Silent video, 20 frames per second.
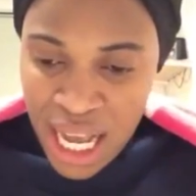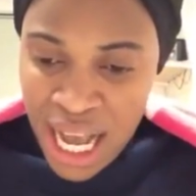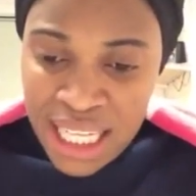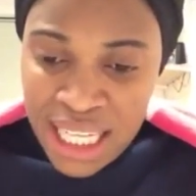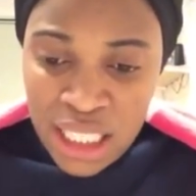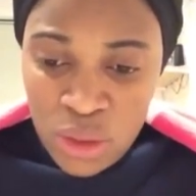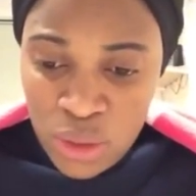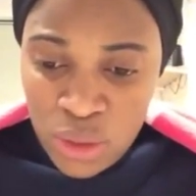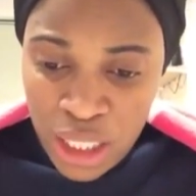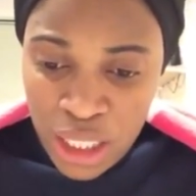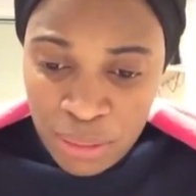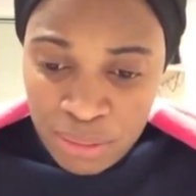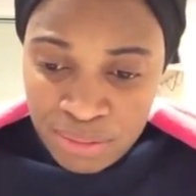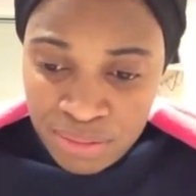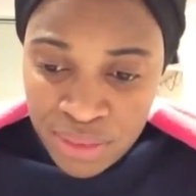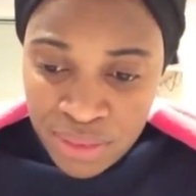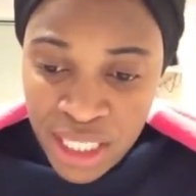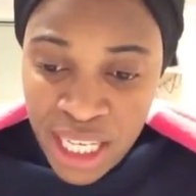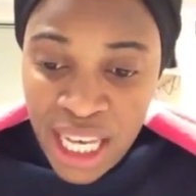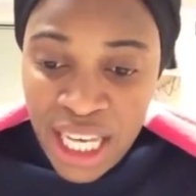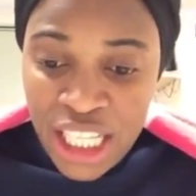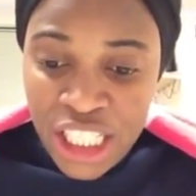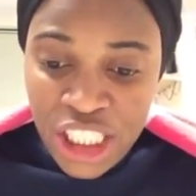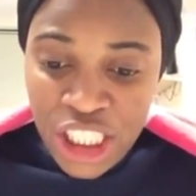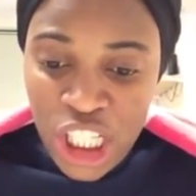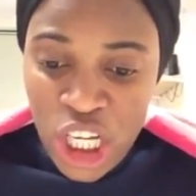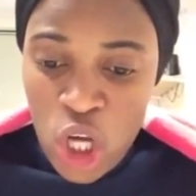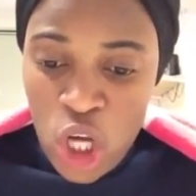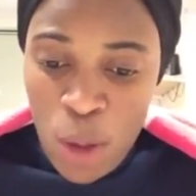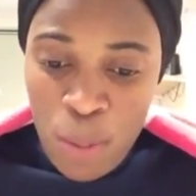Hallelujah.
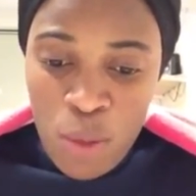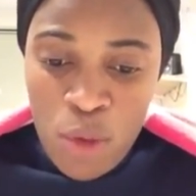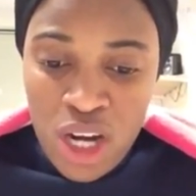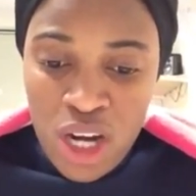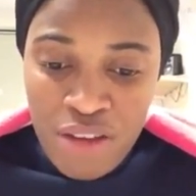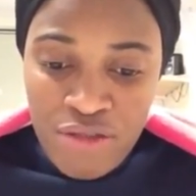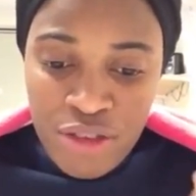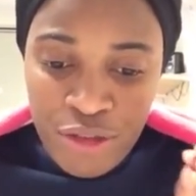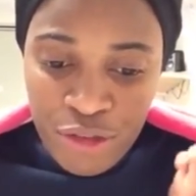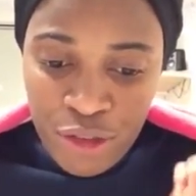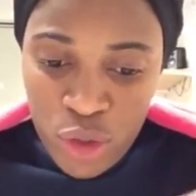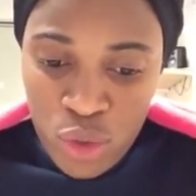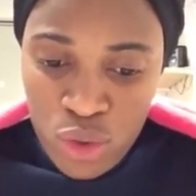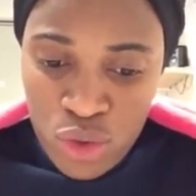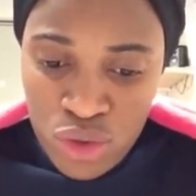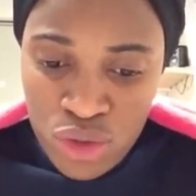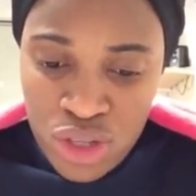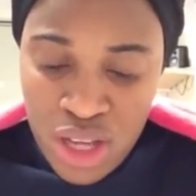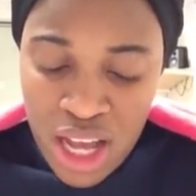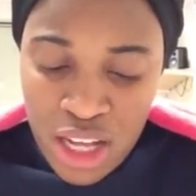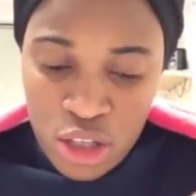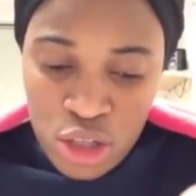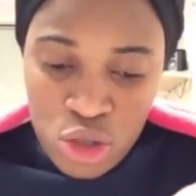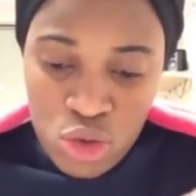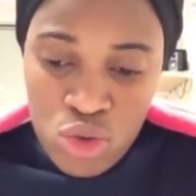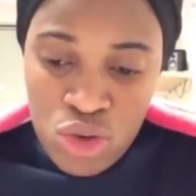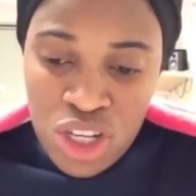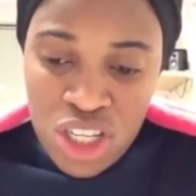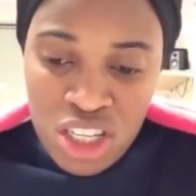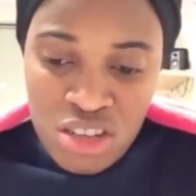Jacob could have refused and
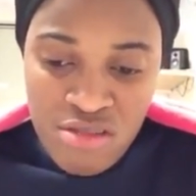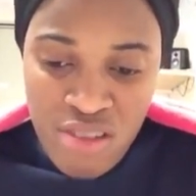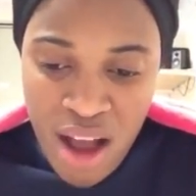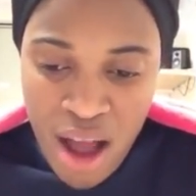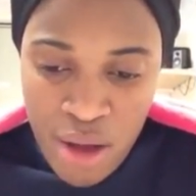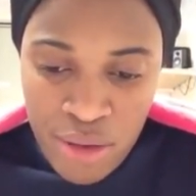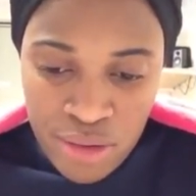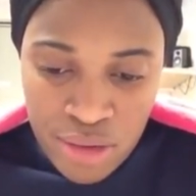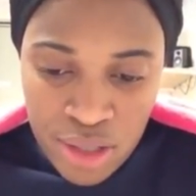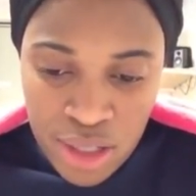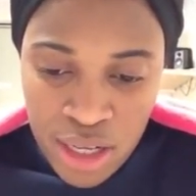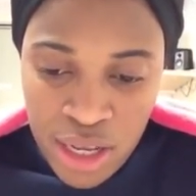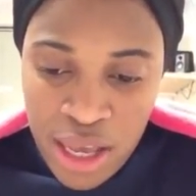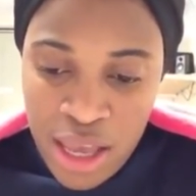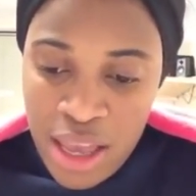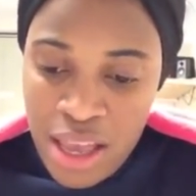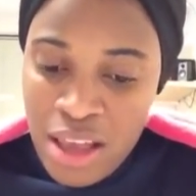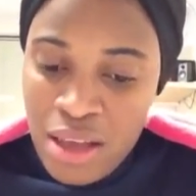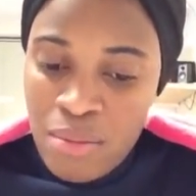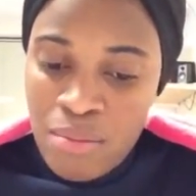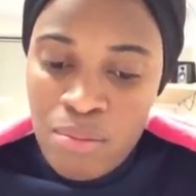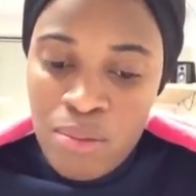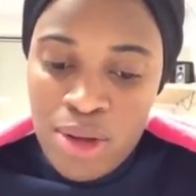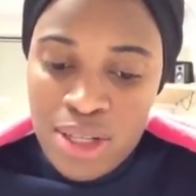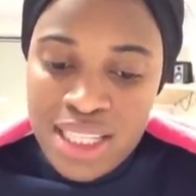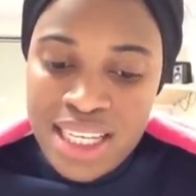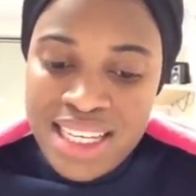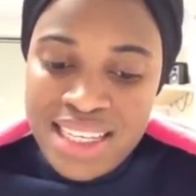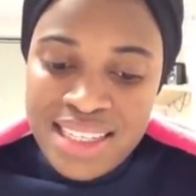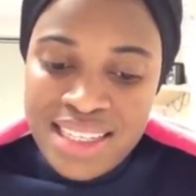stood his ground,
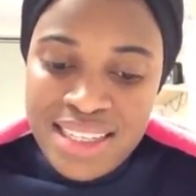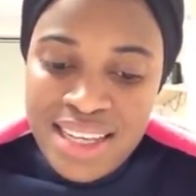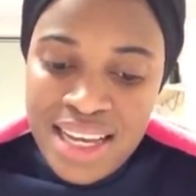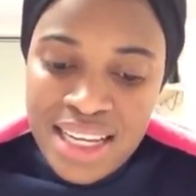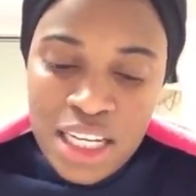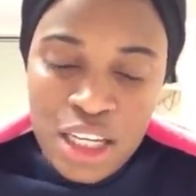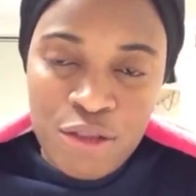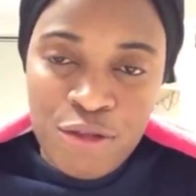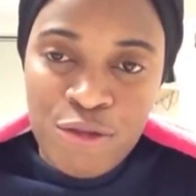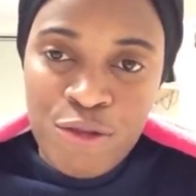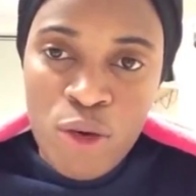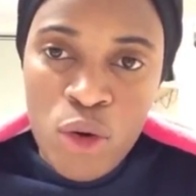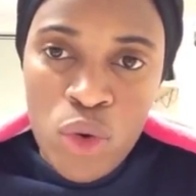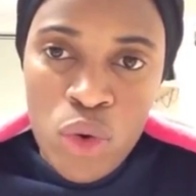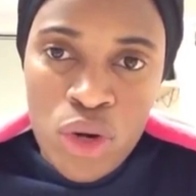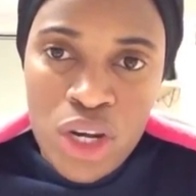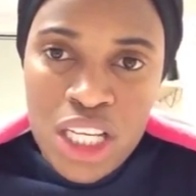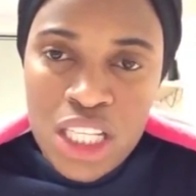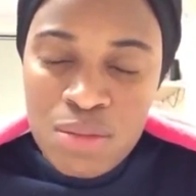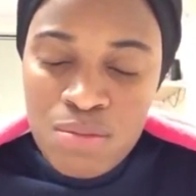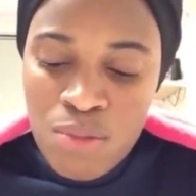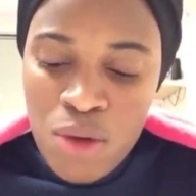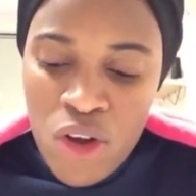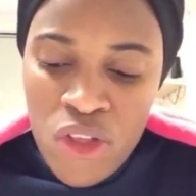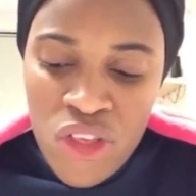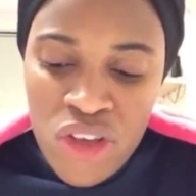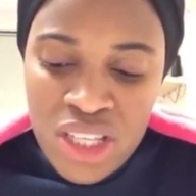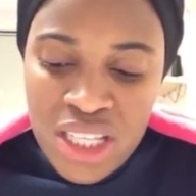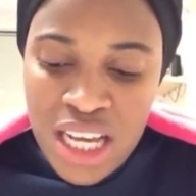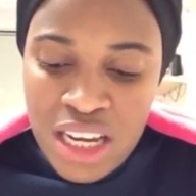but instead he followed his
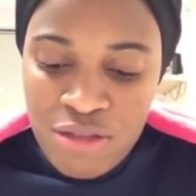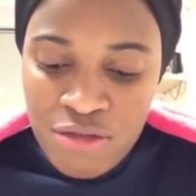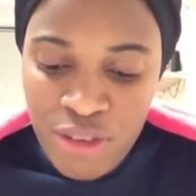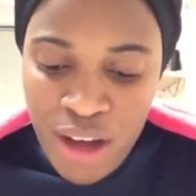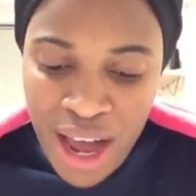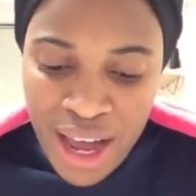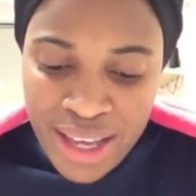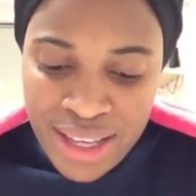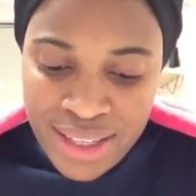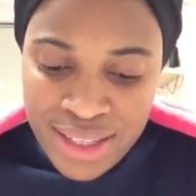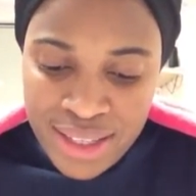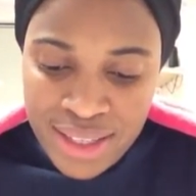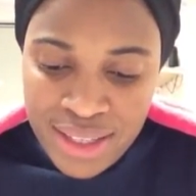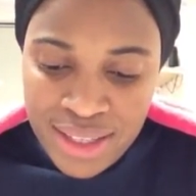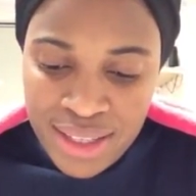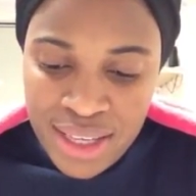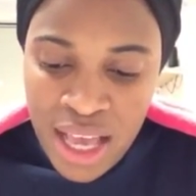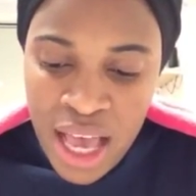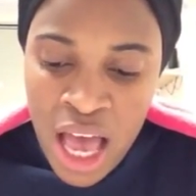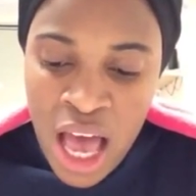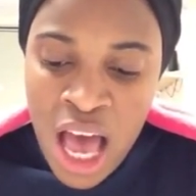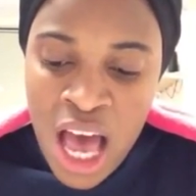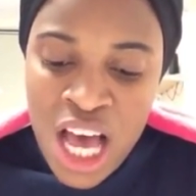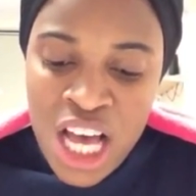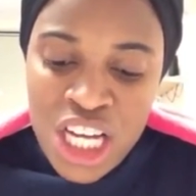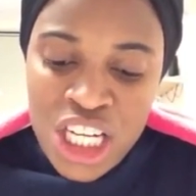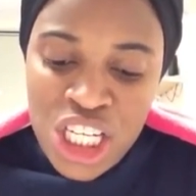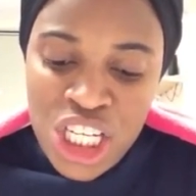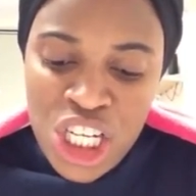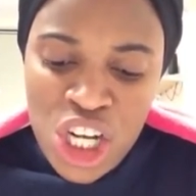mother's advice.
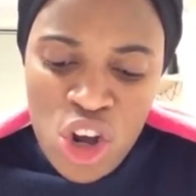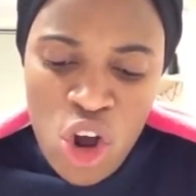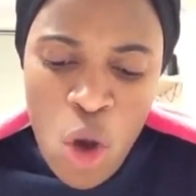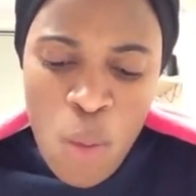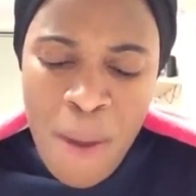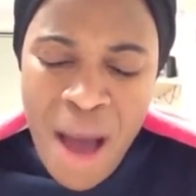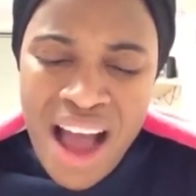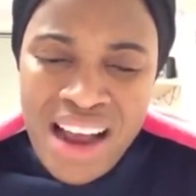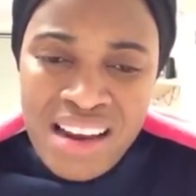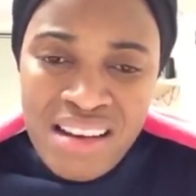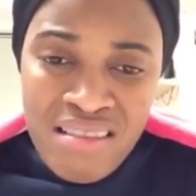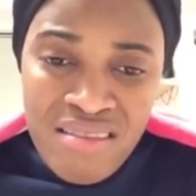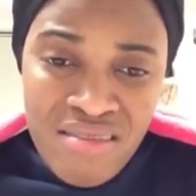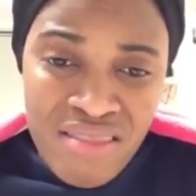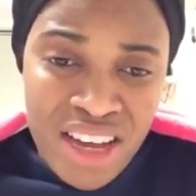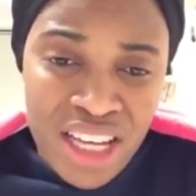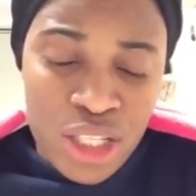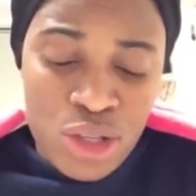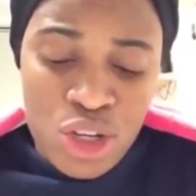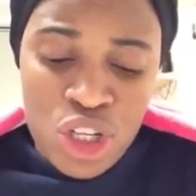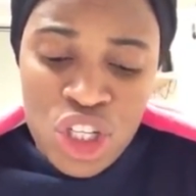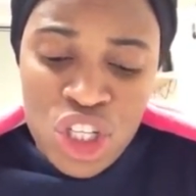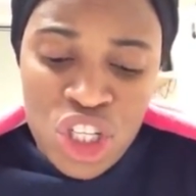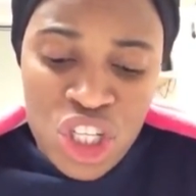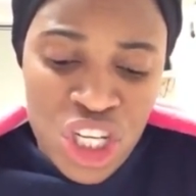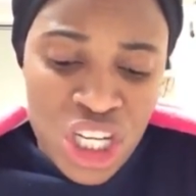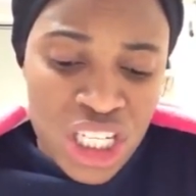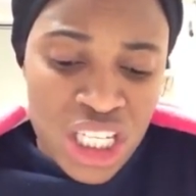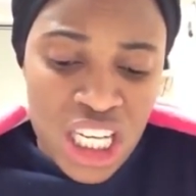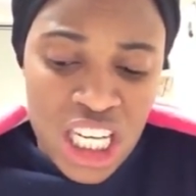Jacob agreed to
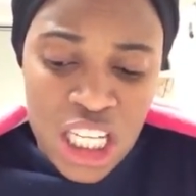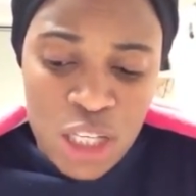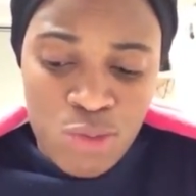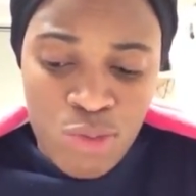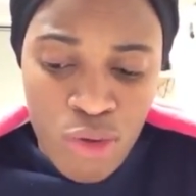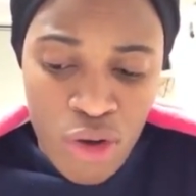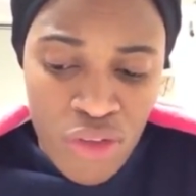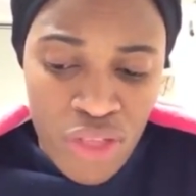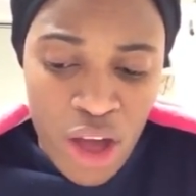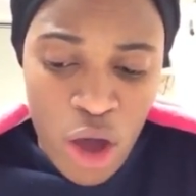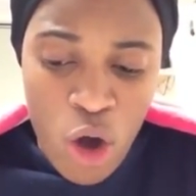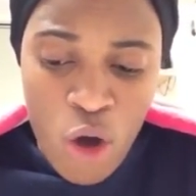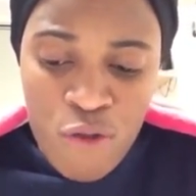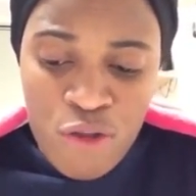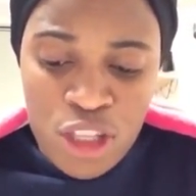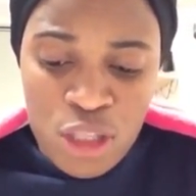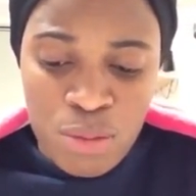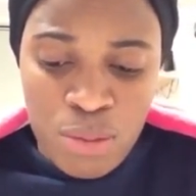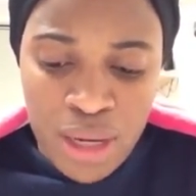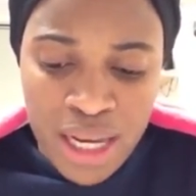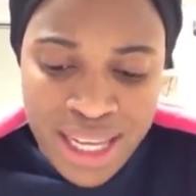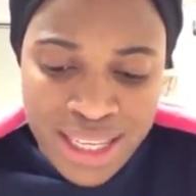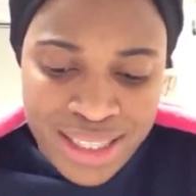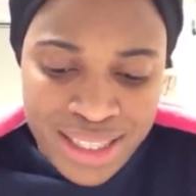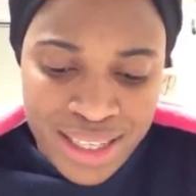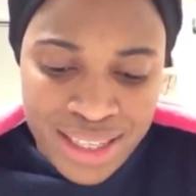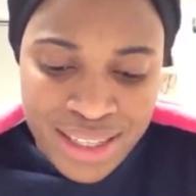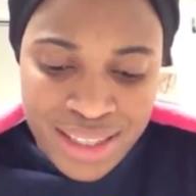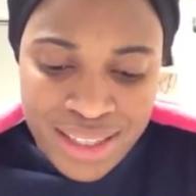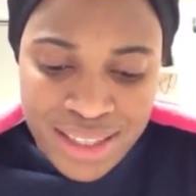cheat his brother of his
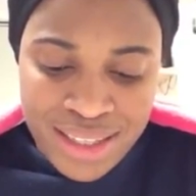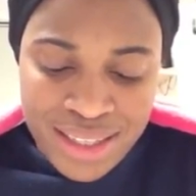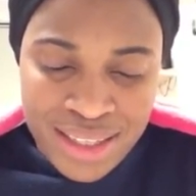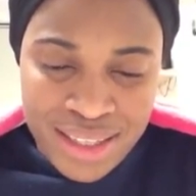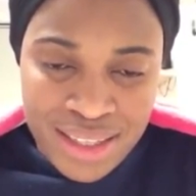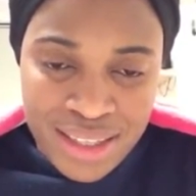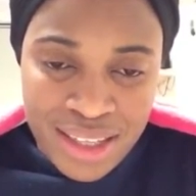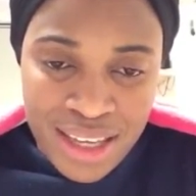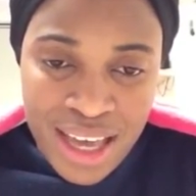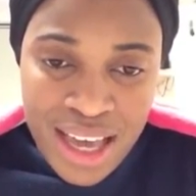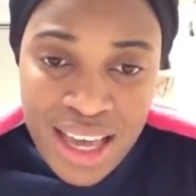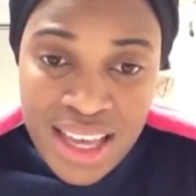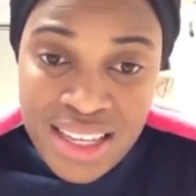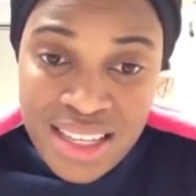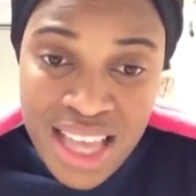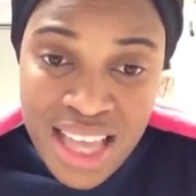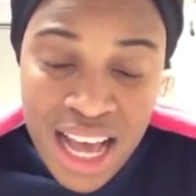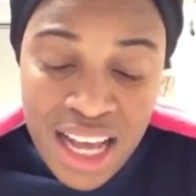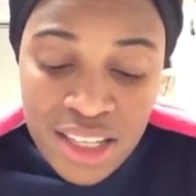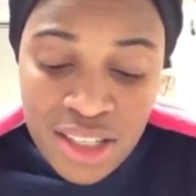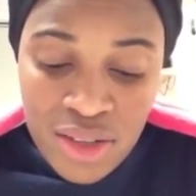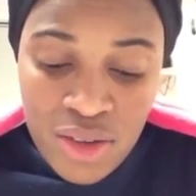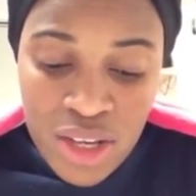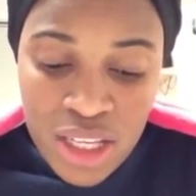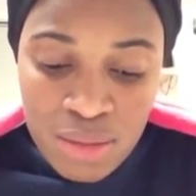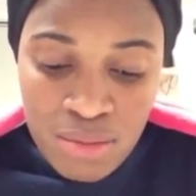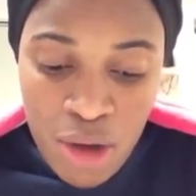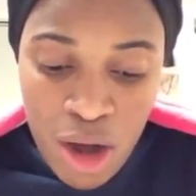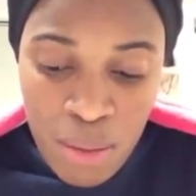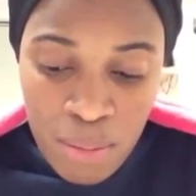blessings, thanks to
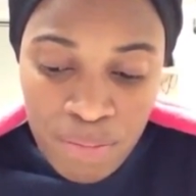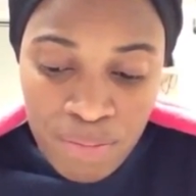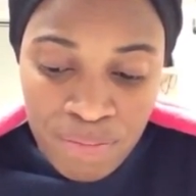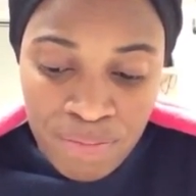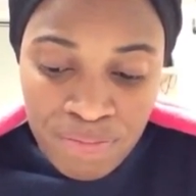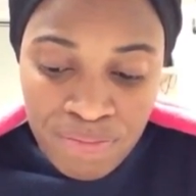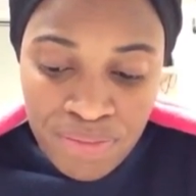his mom.